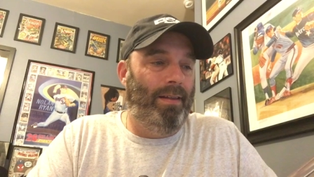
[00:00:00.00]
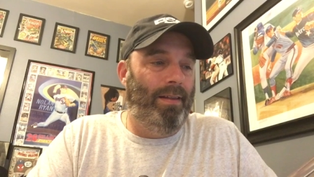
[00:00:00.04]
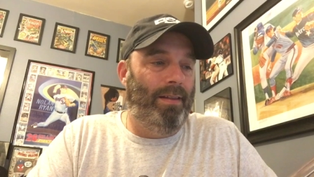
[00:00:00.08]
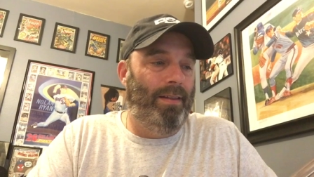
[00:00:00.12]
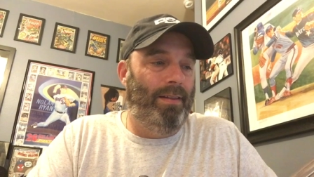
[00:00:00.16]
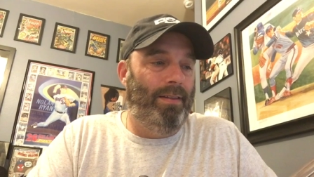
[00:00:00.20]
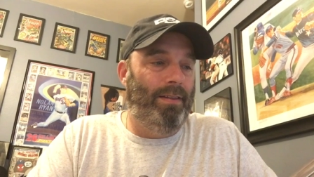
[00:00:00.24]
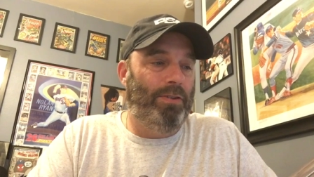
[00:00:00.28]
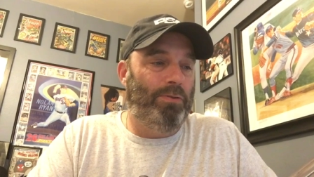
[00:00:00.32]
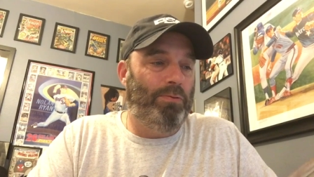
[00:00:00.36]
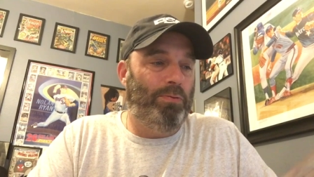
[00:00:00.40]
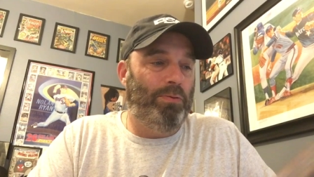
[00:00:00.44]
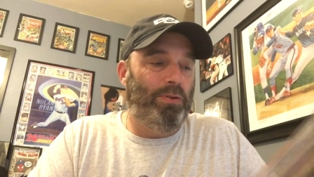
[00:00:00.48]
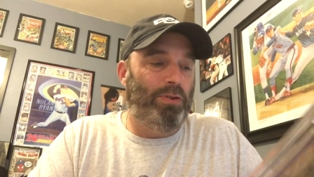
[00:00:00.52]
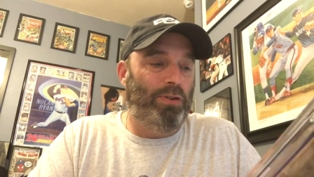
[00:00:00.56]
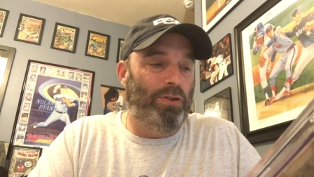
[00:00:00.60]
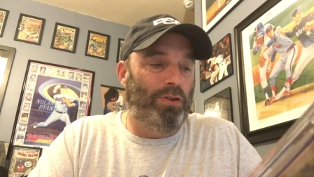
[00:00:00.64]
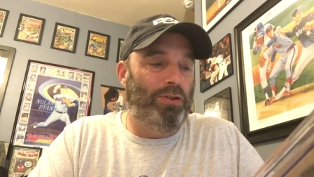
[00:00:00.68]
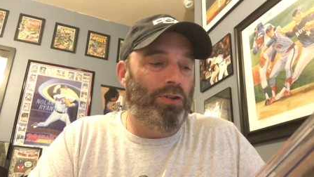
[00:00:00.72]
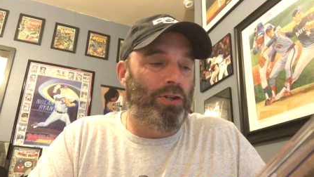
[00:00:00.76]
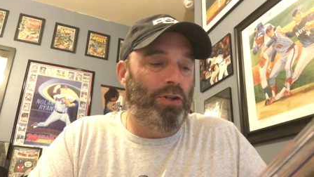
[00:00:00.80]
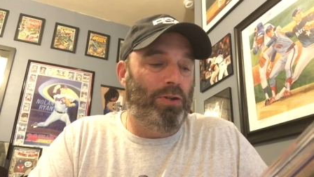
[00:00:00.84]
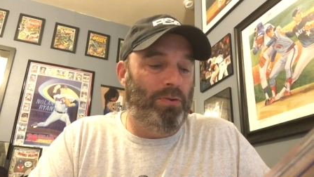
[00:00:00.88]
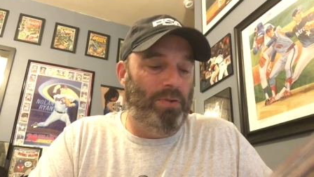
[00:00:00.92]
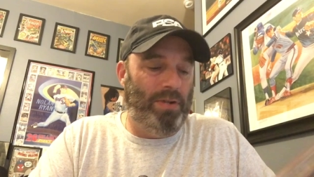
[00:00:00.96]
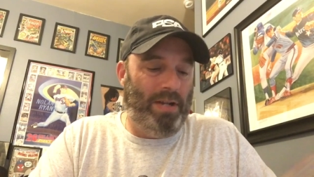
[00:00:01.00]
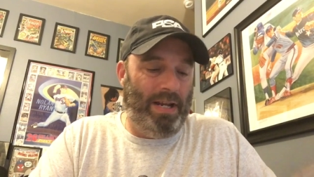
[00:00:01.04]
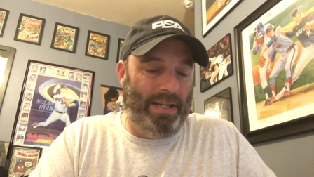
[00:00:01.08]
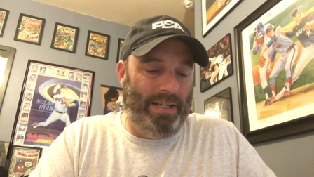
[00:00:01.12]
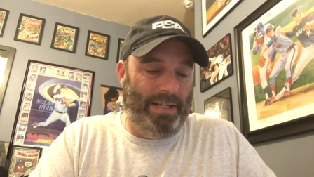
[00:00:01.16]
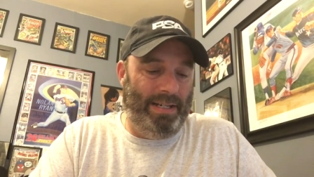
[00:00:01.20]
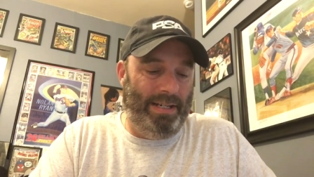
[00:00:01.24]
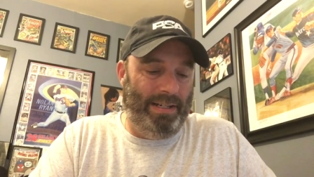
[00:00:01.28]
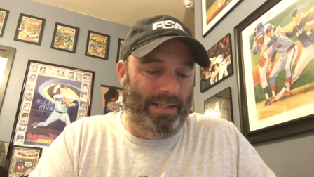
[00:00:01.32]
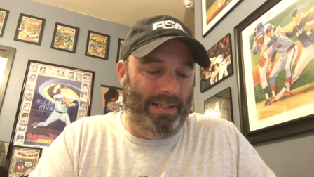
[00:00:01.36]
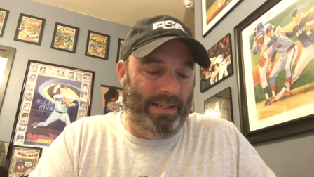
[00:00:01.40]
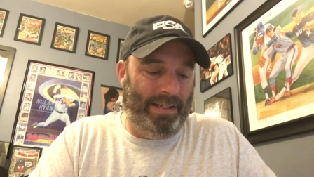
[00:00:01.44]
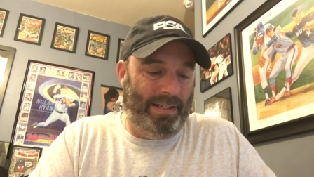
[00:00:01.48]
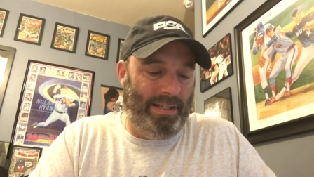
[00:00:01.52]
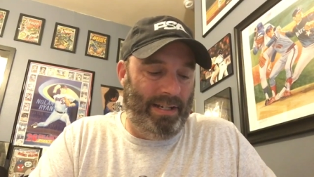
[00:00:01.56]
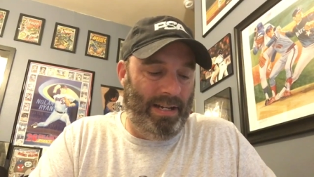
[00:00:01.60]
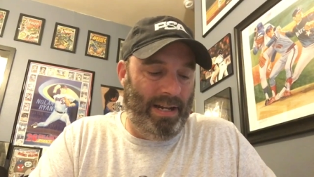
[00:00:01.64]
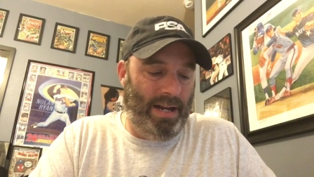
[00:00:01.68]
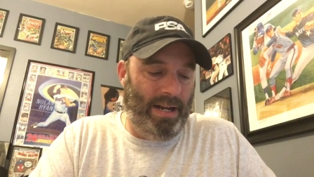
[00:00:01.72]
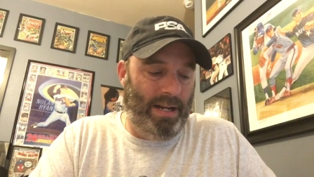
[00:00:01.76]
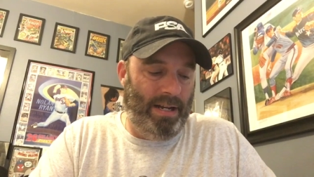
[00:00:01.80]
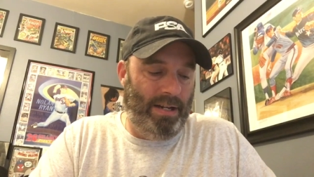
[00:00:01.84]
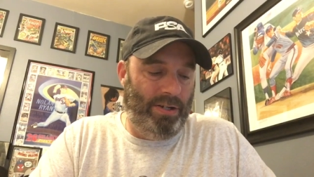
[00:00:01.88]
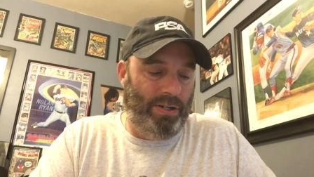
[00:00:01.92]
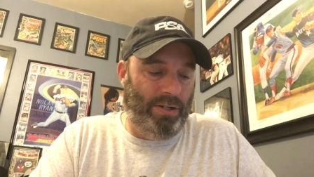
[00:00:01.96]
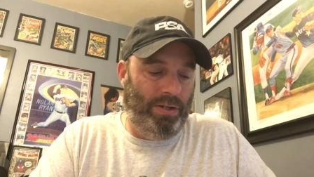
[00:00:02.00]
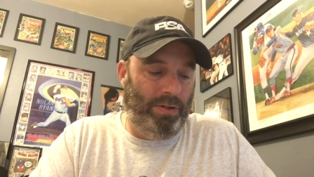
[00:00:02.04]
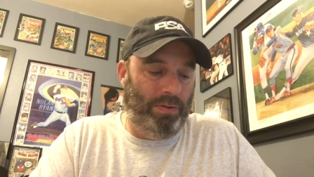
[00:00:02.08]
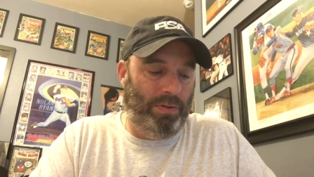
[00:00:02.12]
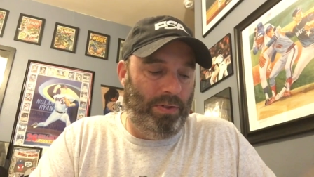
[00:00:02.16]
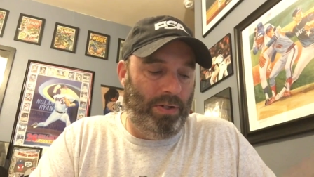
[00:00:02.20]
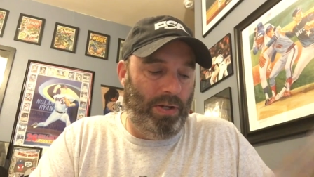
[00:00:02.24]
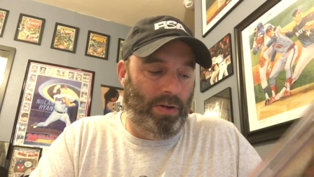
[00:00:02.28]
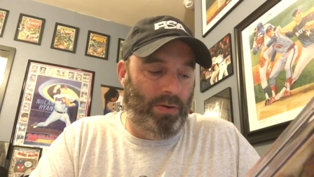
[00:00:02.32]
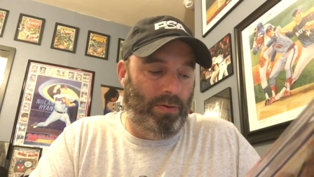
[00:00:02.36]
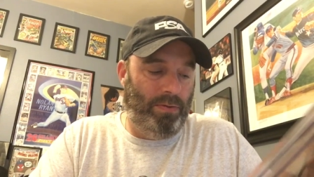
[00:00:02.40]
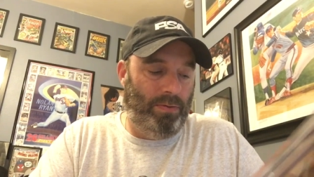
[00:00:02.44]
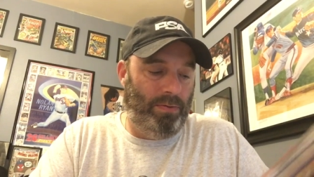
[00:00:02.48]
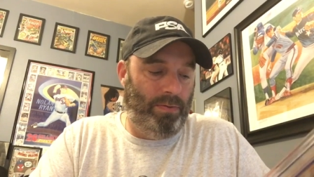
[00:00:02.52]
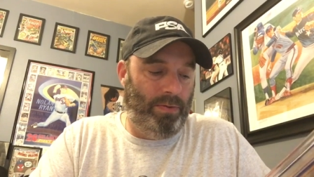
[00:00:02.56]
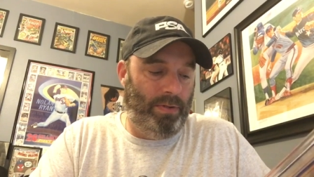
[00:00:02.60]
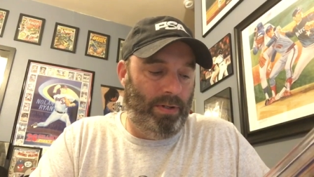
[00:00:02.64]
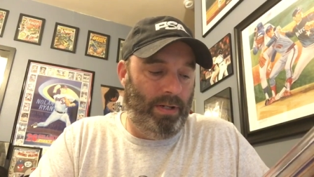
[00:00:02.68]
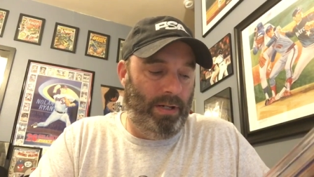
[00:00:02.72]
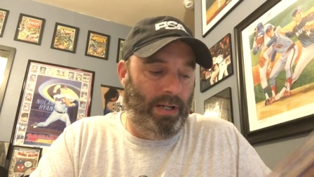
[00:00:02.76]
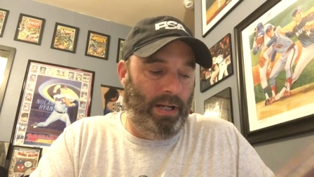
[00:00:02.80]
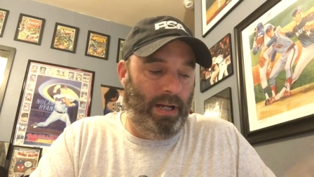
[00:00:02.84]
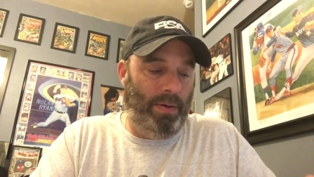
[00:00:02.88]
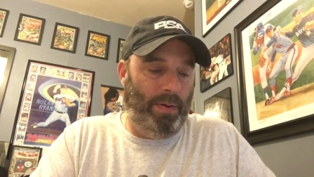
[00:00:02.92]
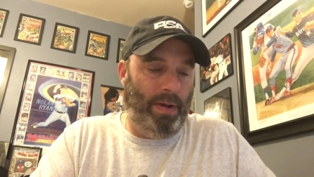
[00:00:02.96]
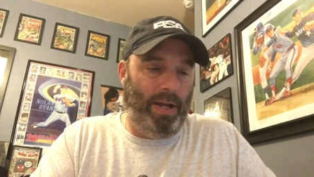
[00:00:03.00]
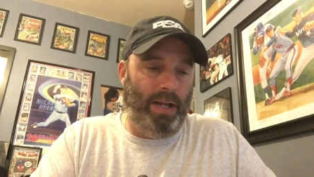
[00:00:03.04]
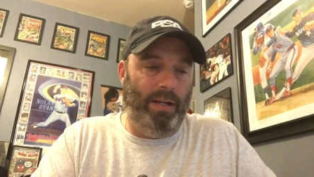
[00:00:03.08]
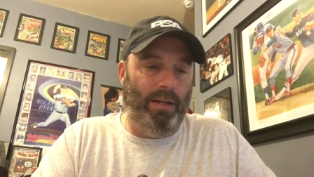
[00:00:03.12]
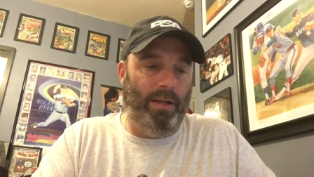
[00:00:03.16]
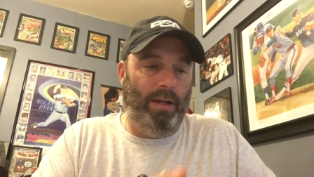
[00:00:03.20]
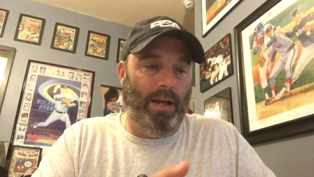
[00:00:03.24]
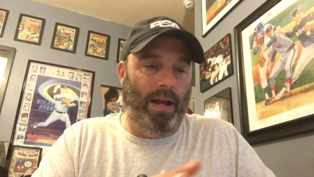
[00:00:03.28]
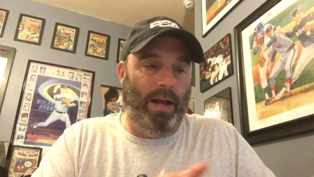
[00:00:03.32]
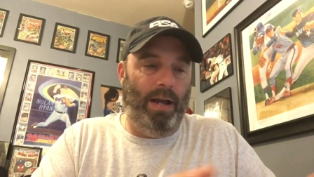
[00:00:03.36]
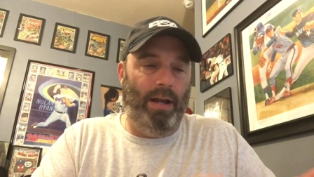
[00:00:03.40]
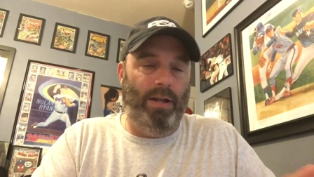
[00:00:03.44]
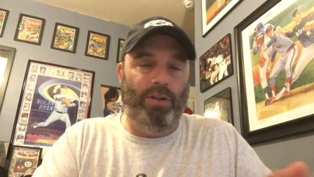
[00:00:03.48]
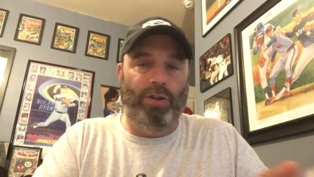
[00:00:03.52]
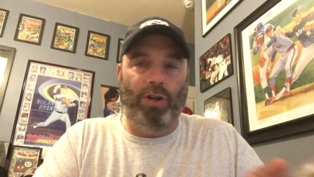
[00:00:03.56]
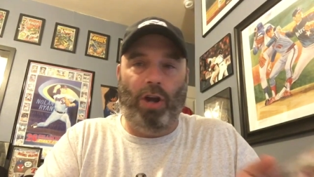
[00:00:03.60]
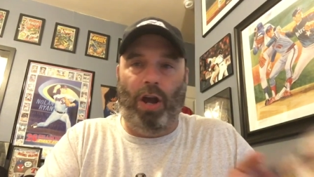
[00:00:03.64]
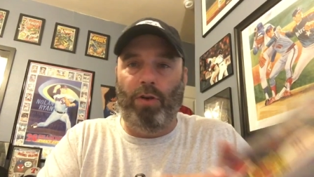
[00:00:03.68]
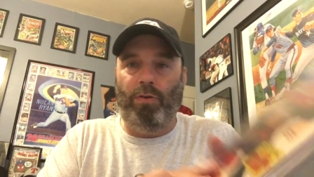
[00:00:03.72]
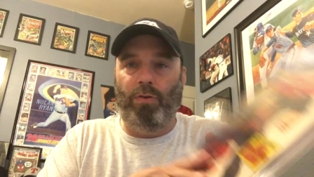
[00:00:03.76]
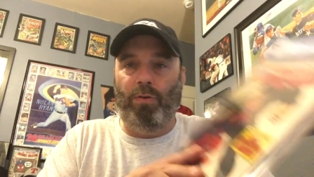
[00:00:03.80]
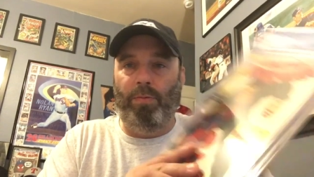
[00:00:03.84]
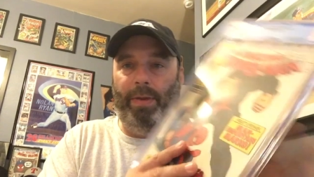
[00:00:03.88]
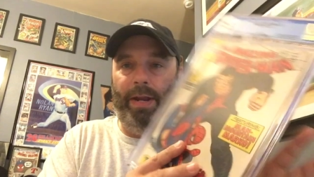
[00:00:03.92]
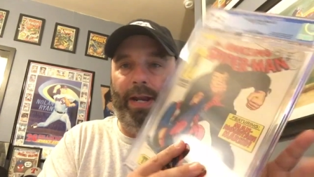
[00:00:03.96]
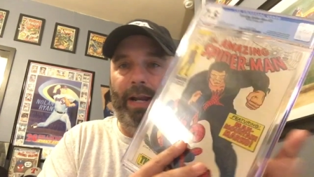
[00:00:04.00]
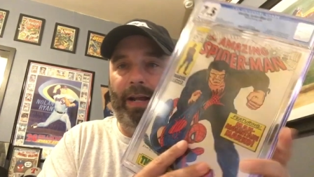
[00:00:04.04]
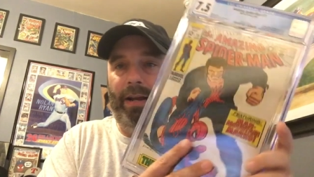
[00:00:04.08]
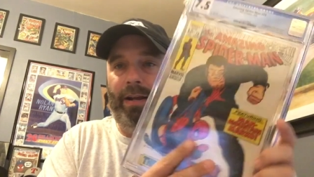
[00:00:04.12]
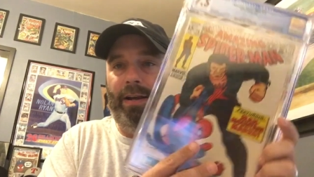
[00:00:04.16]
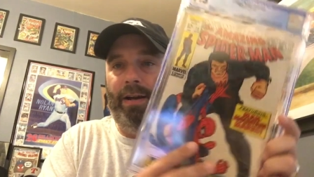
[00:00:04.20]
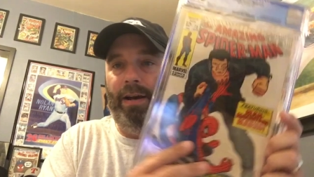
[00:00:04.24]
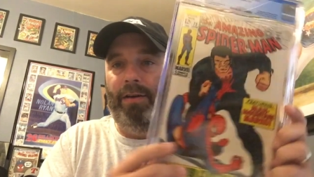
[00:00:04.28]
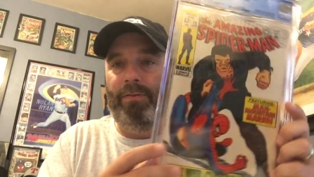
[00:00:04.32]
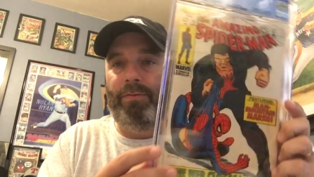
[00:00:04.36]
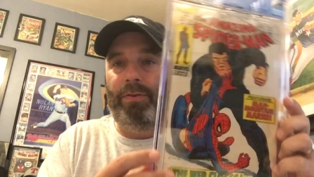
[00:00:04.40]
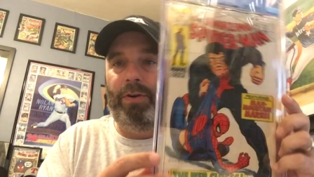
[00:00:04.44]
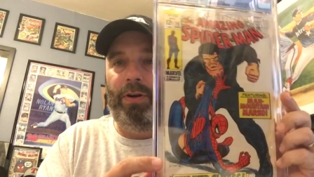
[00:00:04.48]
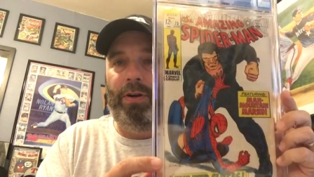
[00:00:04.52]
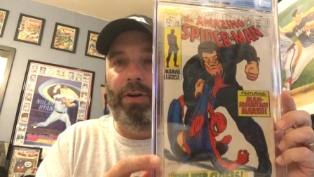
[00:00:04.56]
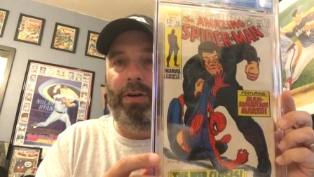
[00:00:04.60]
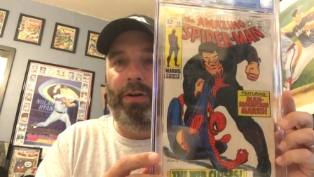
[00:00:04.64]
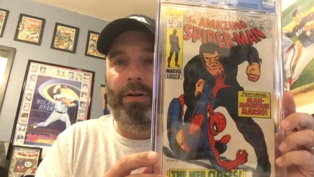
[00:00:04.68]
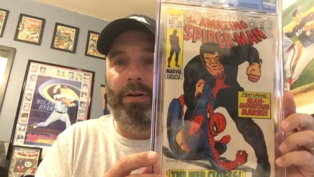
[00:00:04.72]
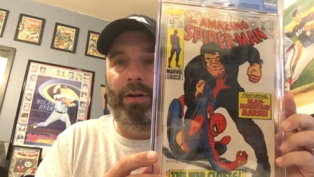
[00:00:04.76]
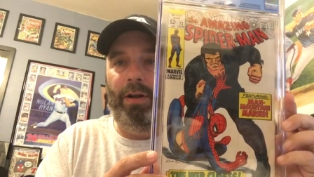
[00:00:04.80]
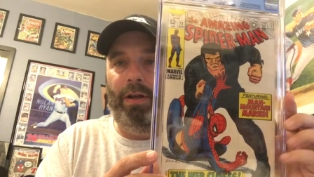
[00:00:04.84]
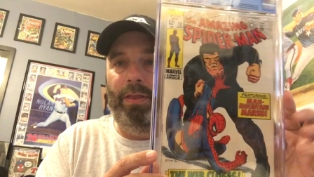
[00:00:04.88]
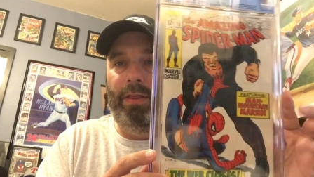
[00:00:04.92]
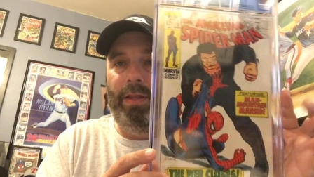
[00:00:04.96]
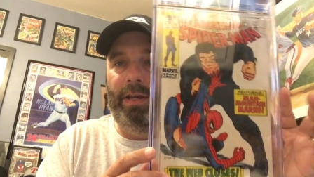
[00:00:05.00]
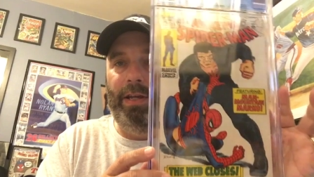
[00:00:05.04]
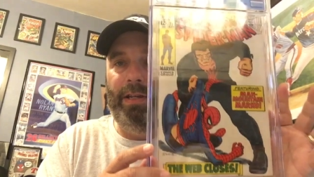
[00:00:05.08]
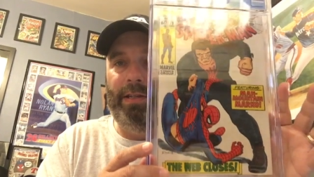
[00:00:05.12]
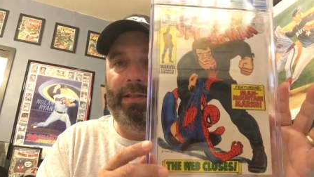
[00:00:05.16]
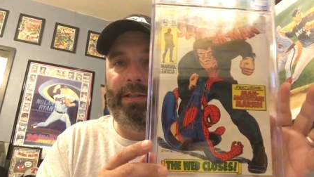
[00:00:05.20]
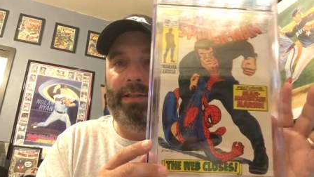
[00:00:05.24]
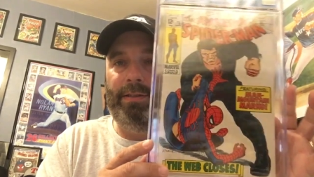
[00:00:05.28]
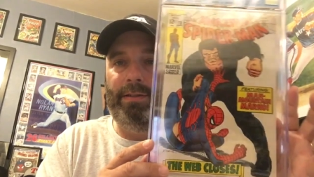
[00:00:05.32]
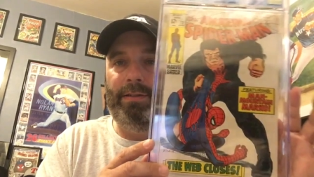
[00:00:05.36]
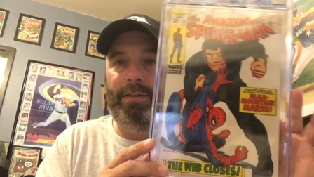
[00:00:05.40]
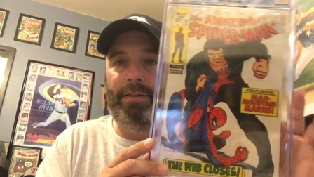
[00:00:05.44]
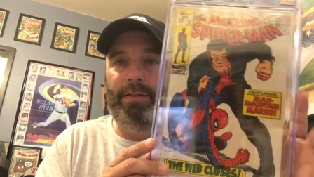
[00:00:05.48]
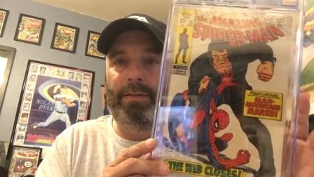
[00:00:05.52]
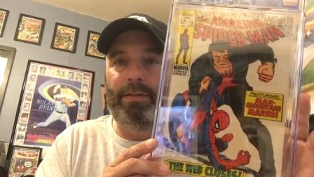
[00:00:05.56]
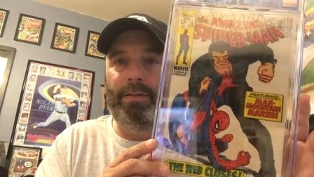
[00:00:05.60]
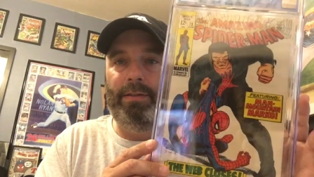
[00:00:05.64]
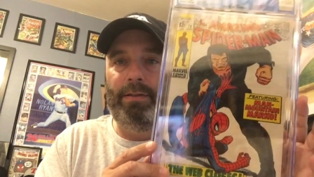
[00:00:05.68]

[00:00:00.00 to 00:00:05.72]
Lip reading: this was a June 1969 issue. So anyway, John Romita cover on this.